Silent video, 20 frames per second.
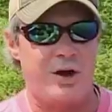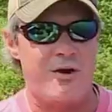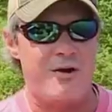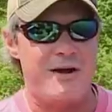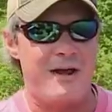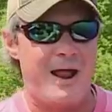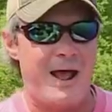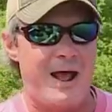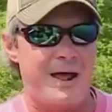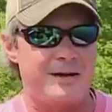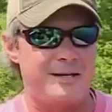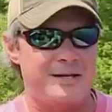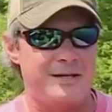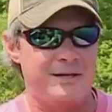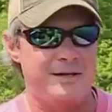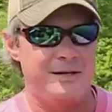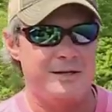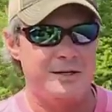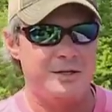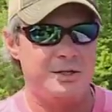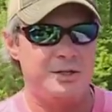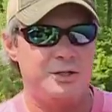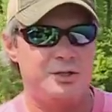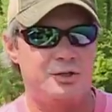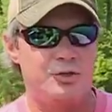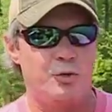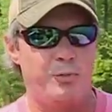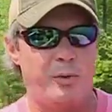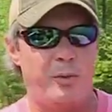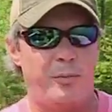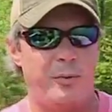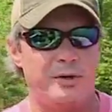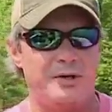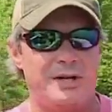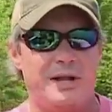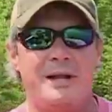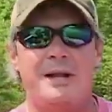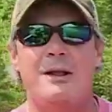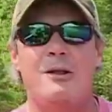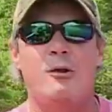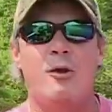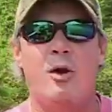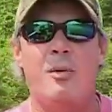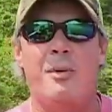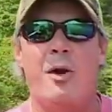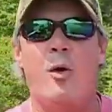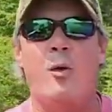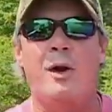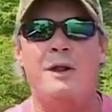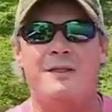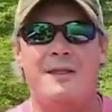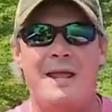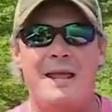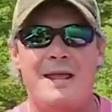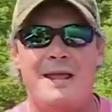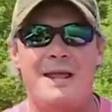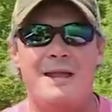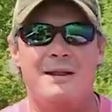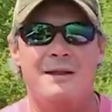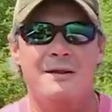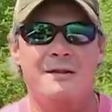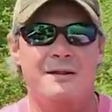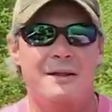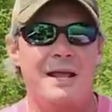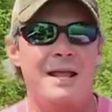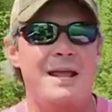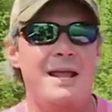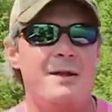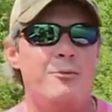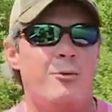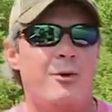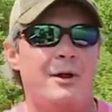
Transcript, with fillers: are not super particular about what they eat. They eat